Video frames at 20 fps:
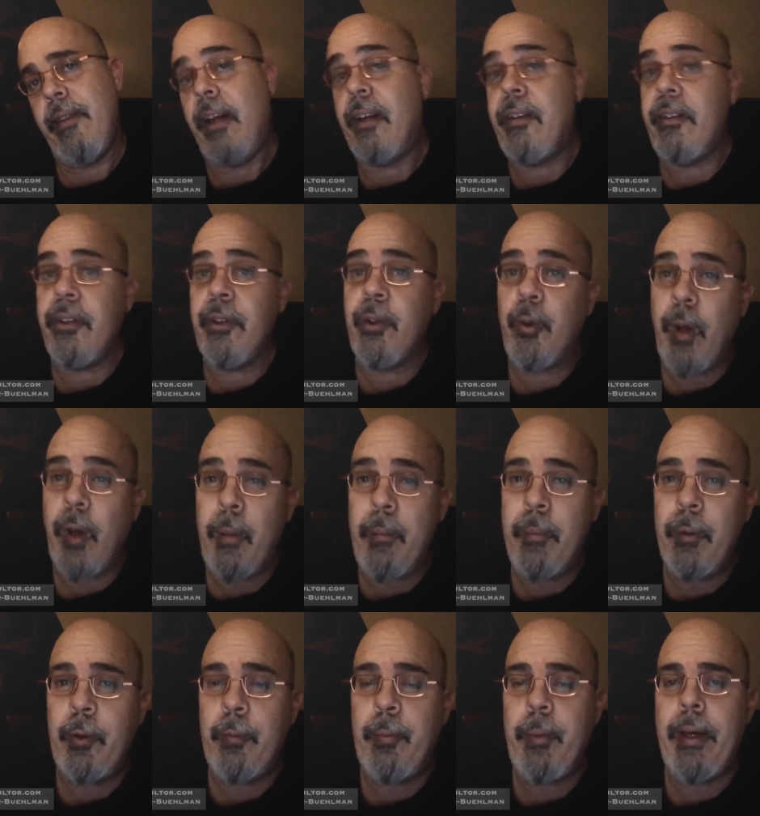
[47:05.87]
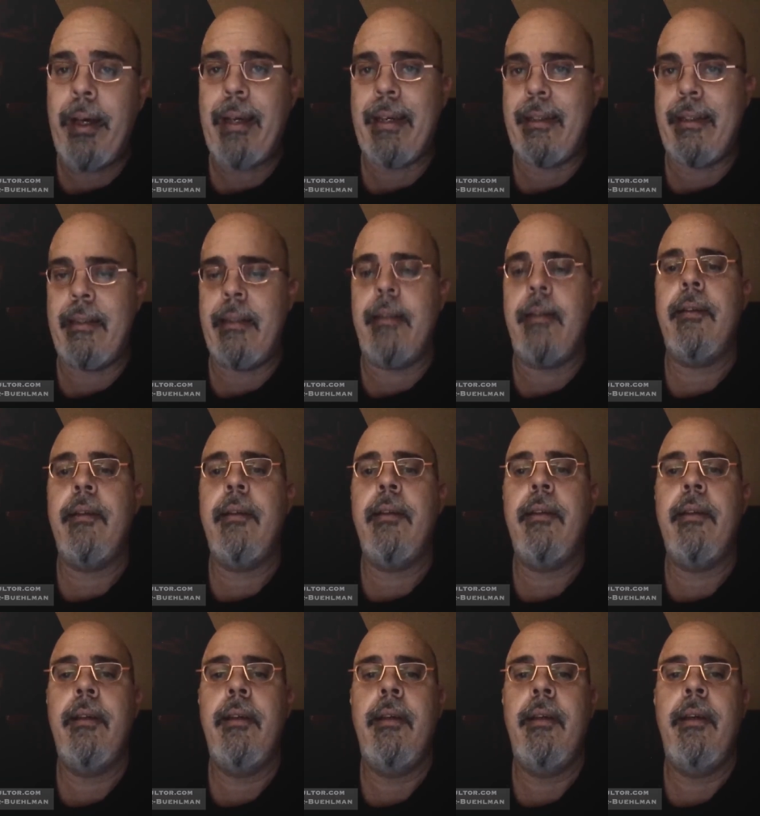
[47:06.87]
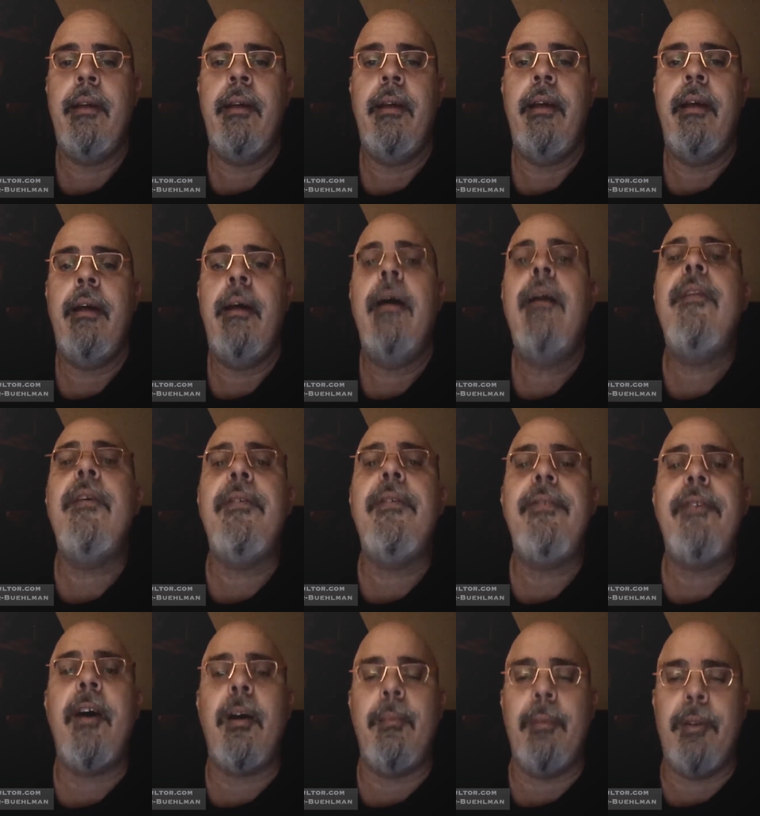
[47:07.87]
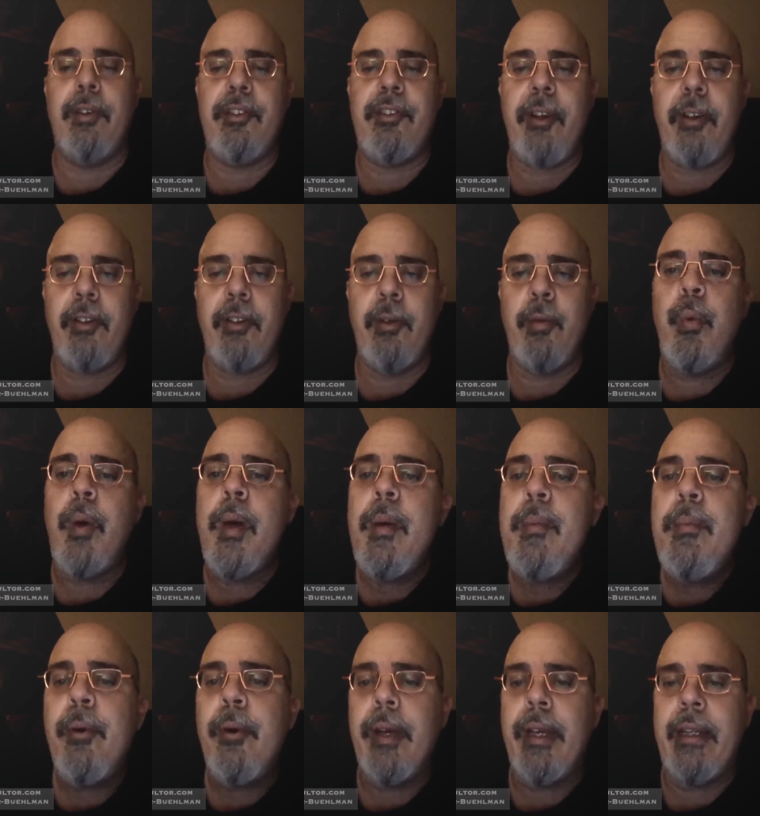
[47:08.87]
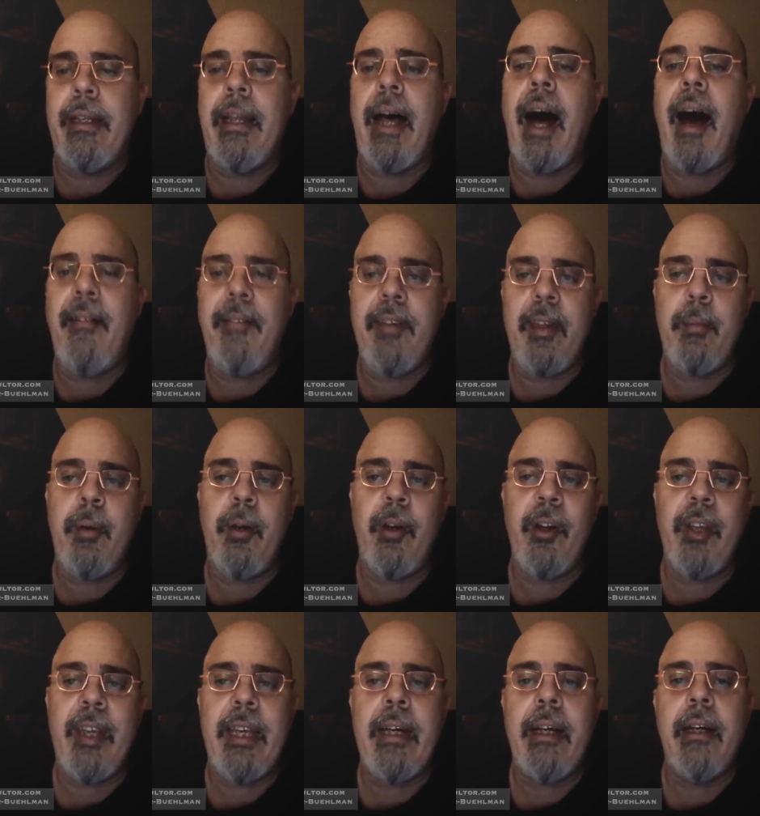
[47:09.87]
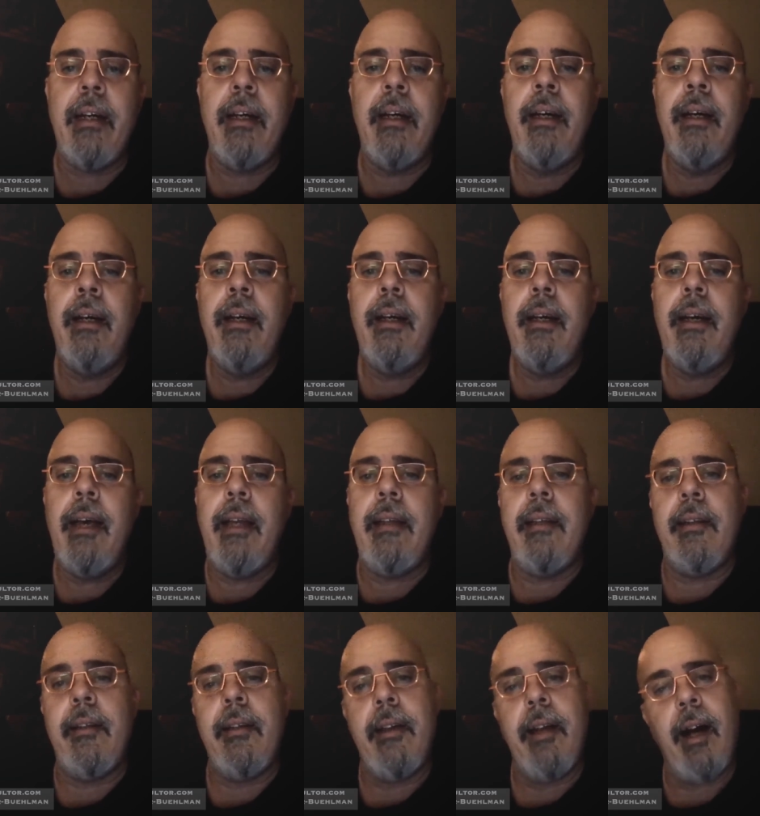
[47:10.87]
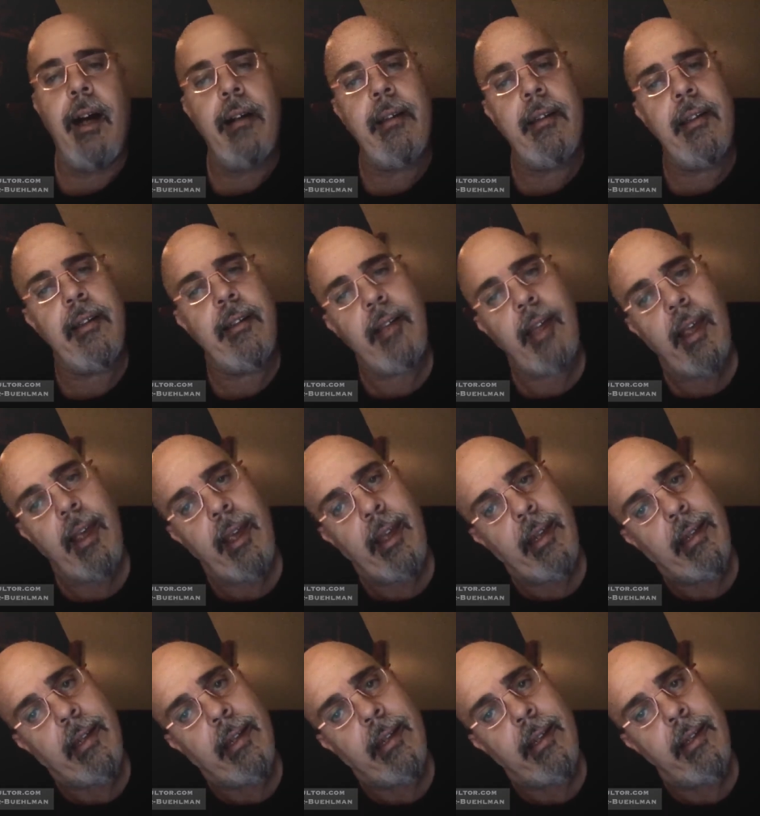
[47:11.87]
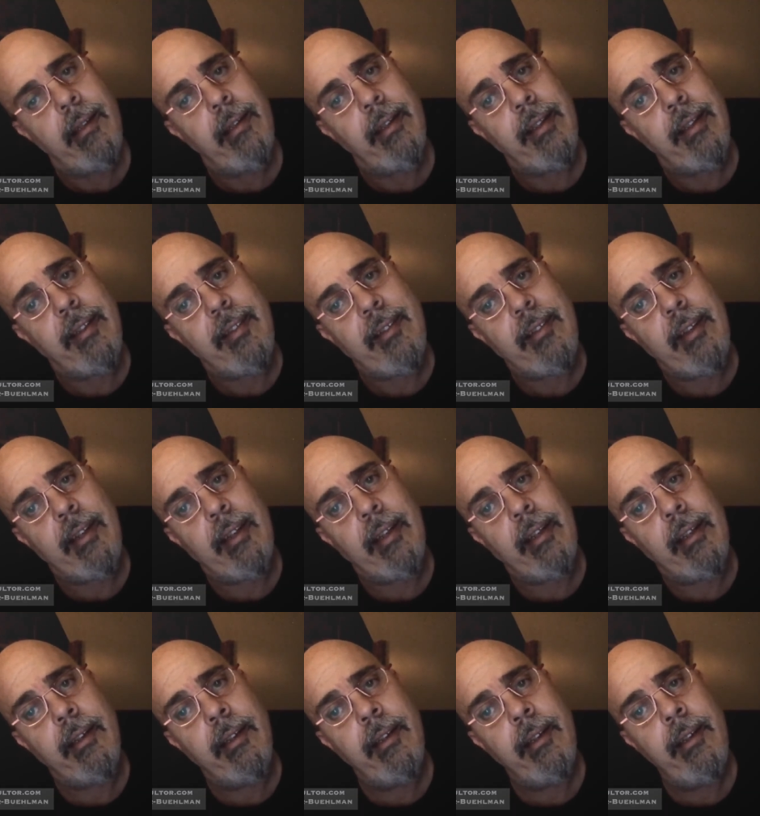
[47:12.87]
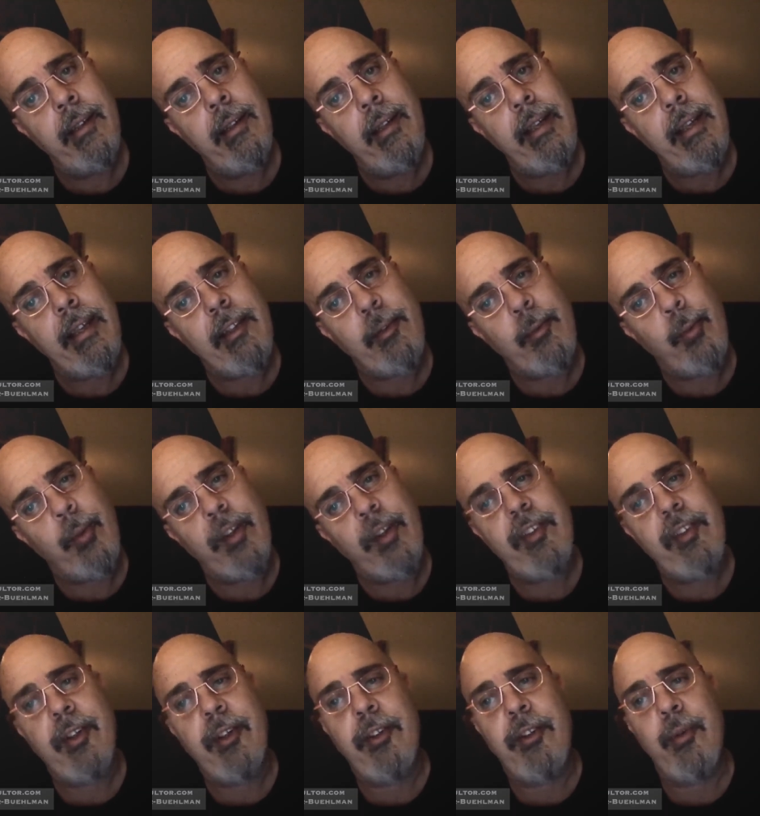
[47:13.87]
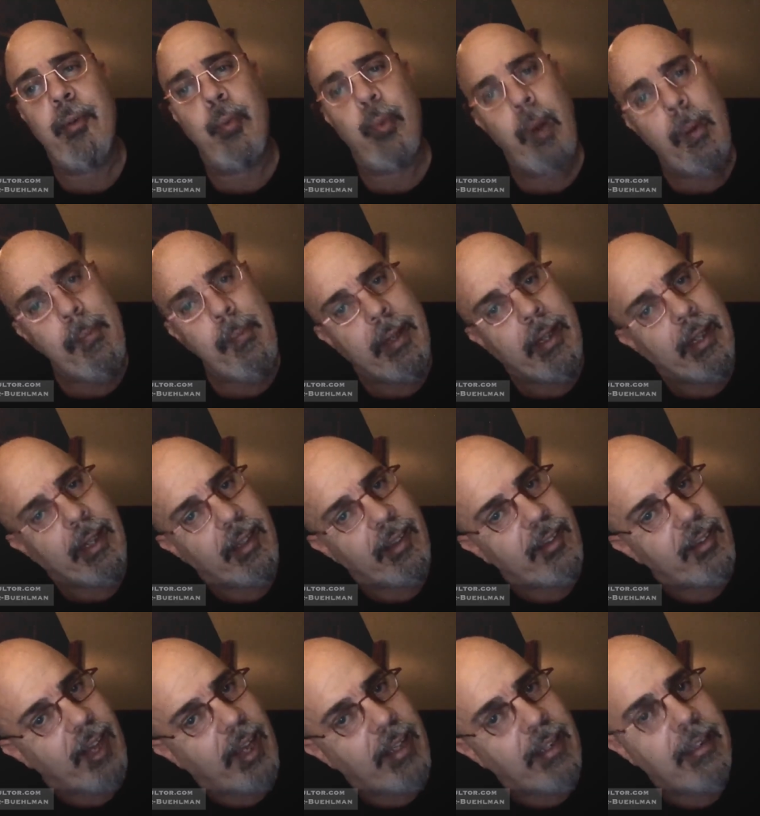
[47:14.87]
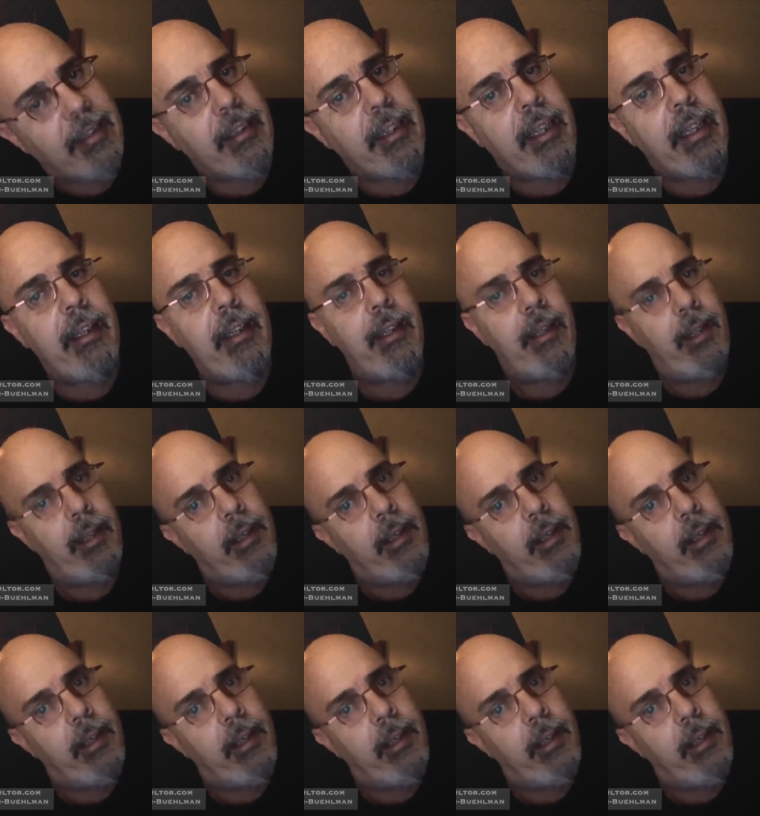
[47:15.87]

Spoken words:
Thunder grumbled behind it. The farmer started whimpering an Ave Maria, and it cocked its head, listening, its whiskers whipping excitedly.